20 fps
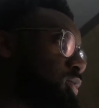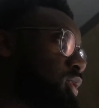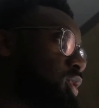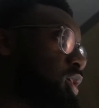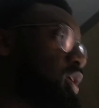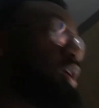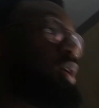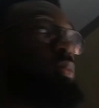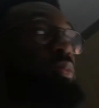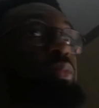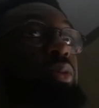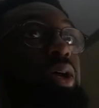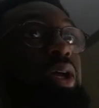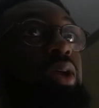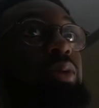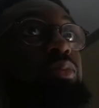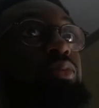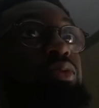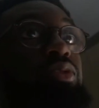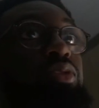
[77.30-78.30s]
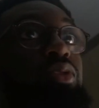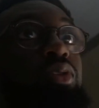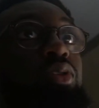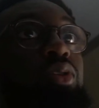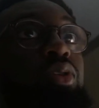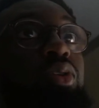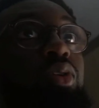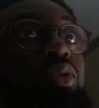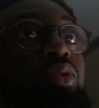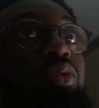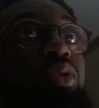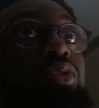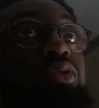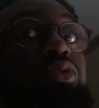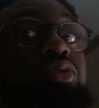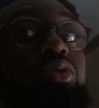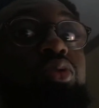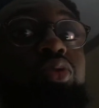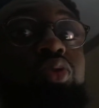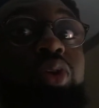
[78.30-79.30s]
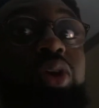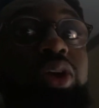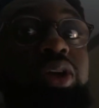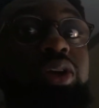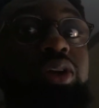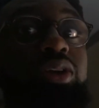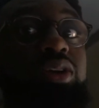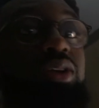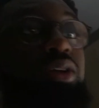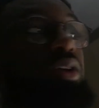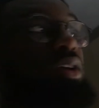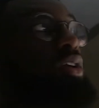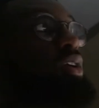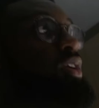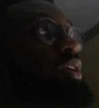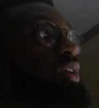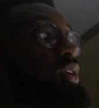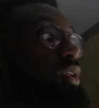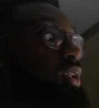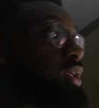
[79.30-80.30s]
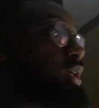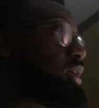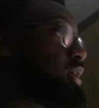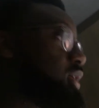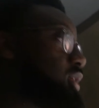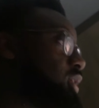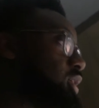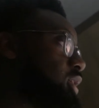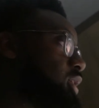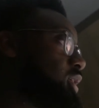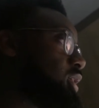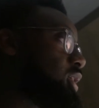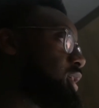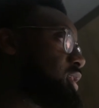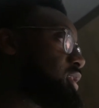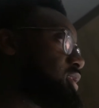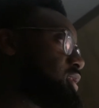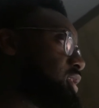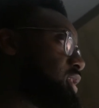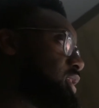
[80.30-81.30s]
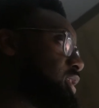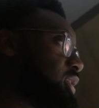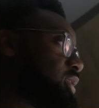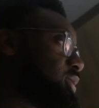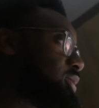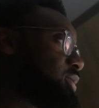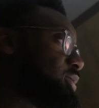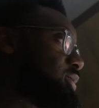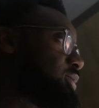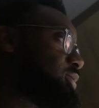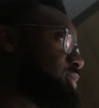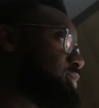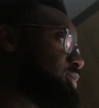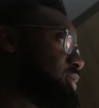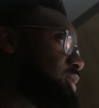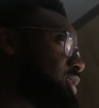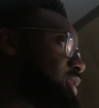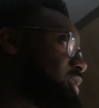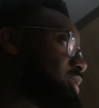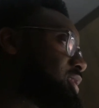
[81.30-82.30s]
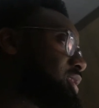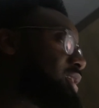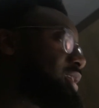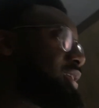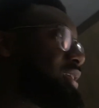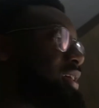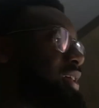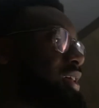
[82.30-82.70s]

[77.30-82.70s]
Hot Babes 1, 2, 3 last night, but I was like,